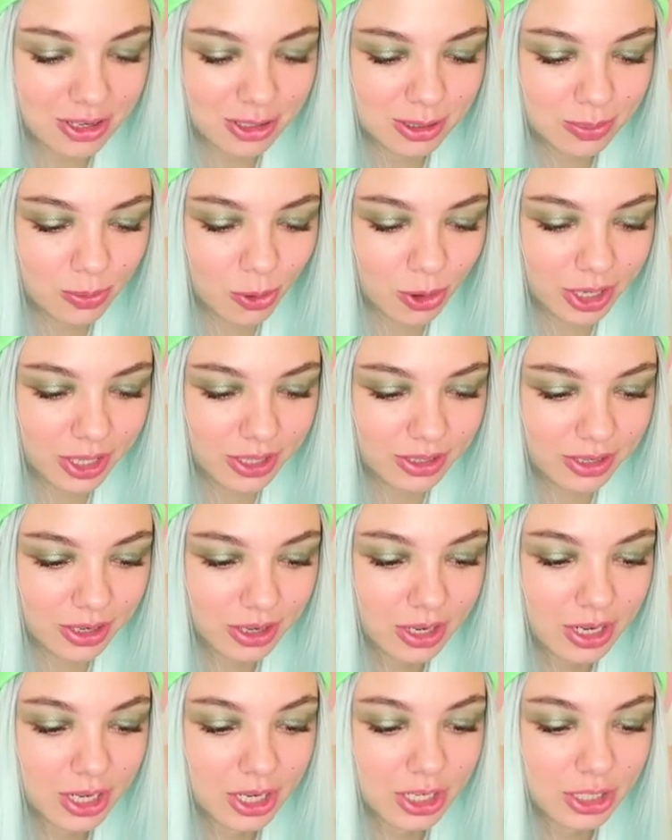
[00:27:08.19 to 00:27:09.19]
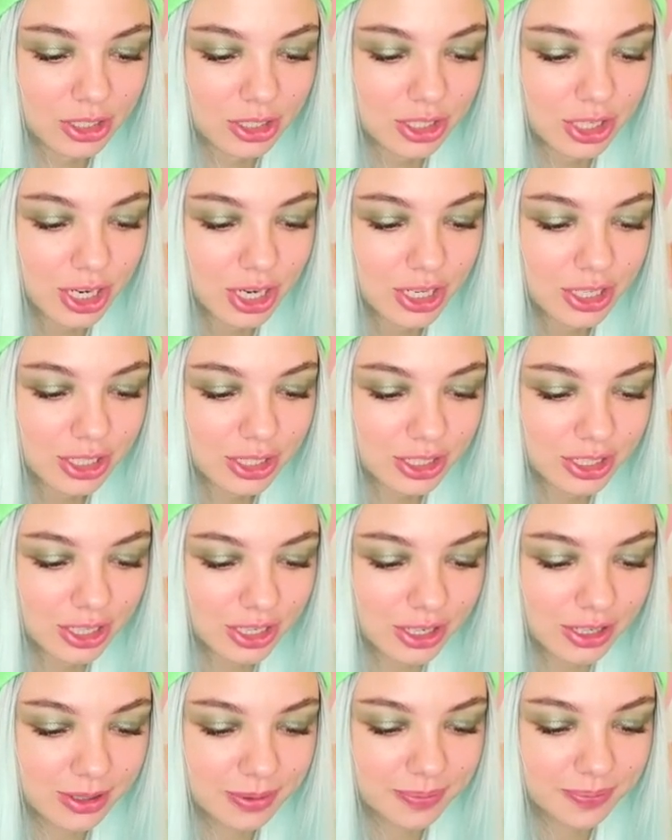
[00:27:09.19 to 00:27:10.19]
I like it. A top
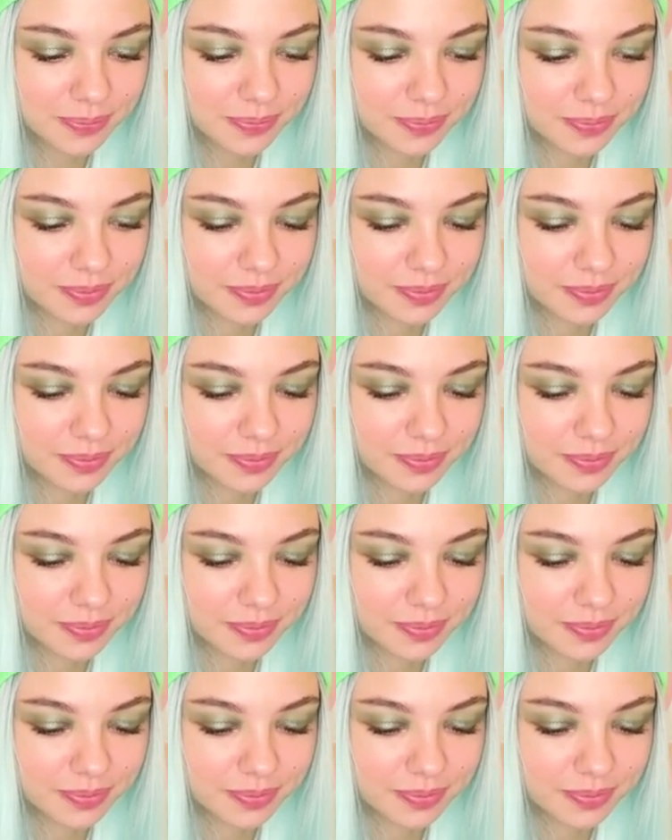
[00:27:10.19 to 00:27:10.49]
hat.